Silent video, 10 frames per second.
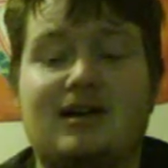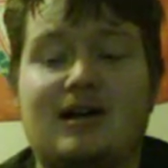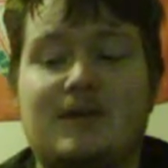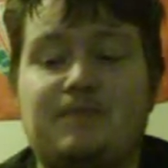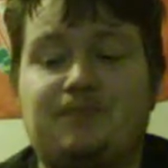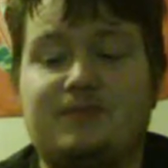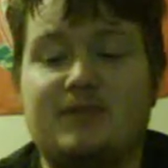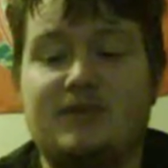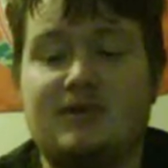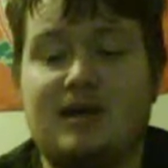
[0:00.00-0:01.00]
I
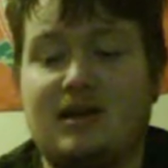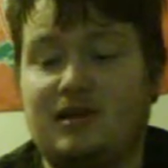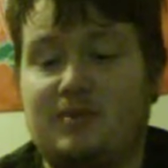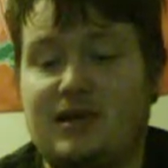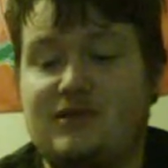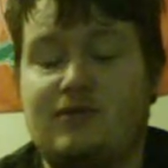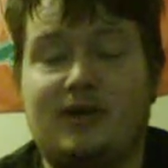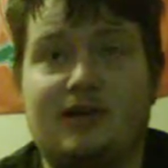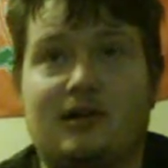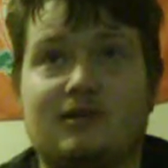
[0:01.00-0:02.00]
only paid
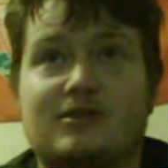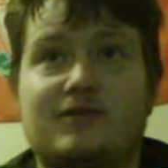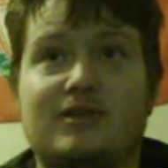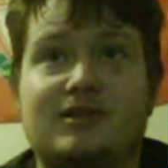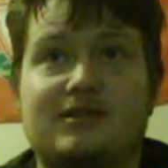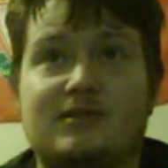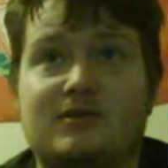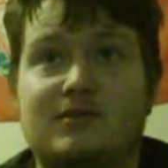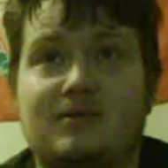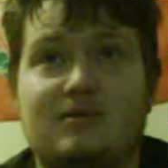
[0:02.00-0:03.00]
$20 for this,
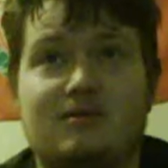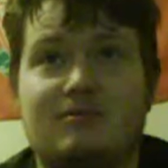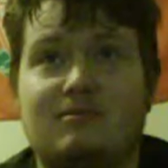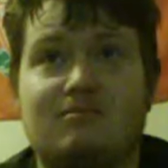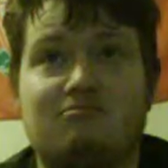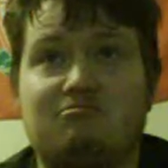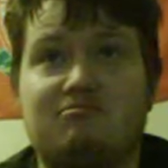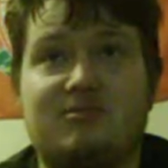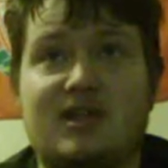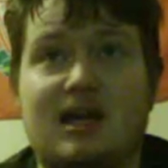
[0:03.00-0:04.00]
so
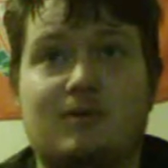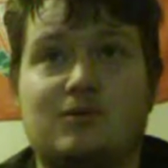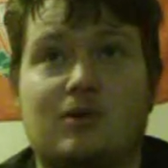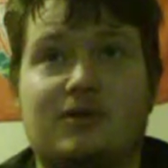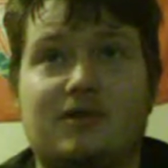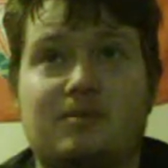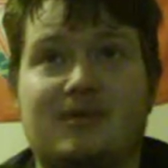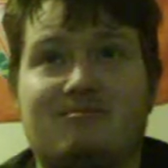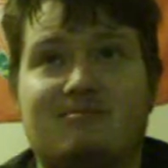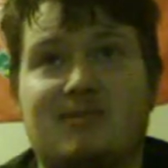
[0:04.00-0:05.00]
yeah, it was worth it.
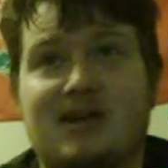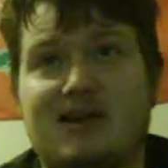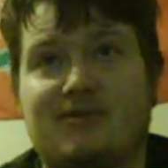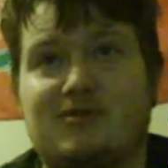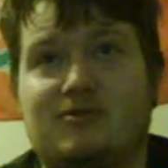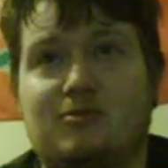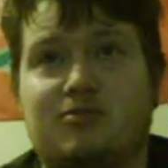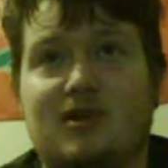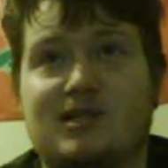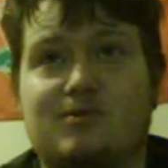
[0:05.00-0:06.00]
But if it's
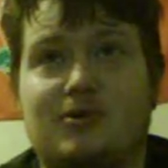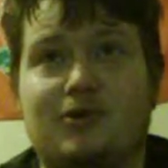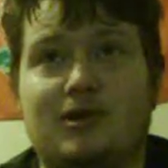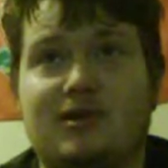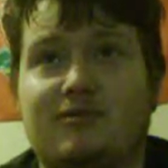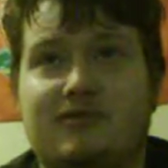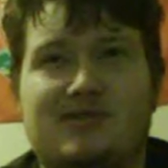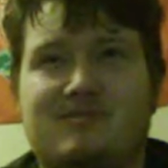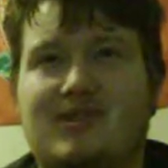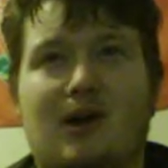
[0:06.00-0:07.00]
full price where you live,
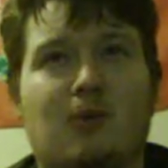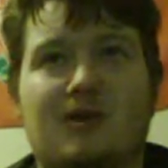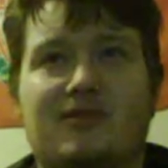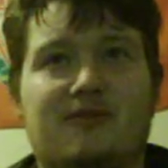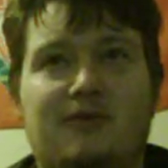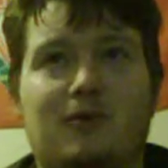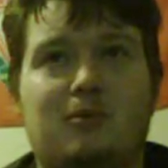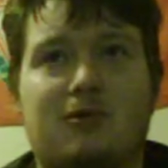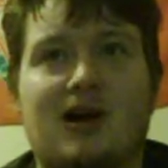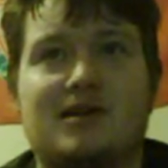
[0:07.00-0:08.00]
it's not worth the
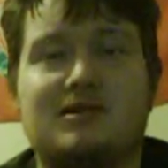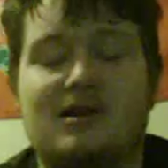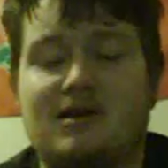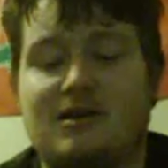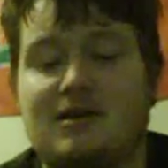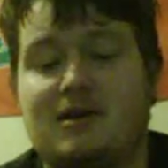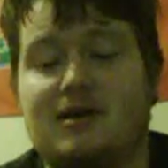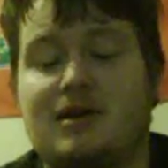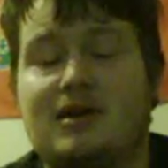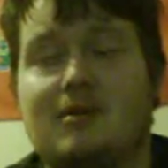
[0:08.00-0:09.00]
full price.
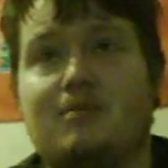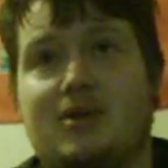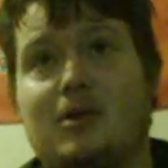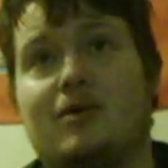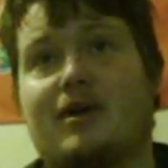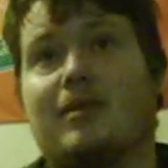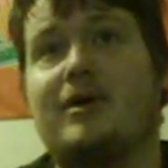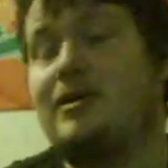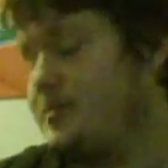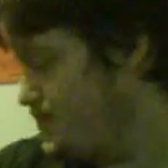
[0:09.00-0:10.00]
But I would
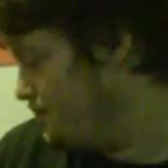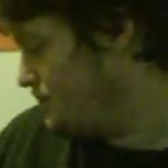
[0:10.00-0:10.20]
recommend it.